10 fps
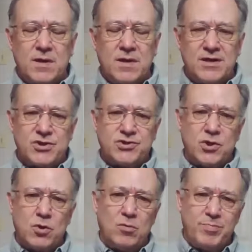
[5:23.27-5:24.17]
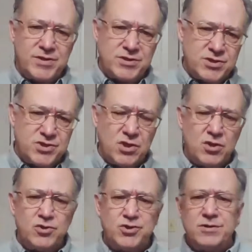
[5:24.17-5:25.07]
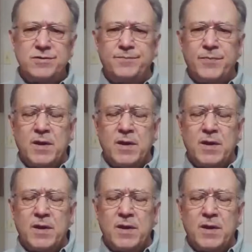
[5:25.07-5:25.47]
is a total business solution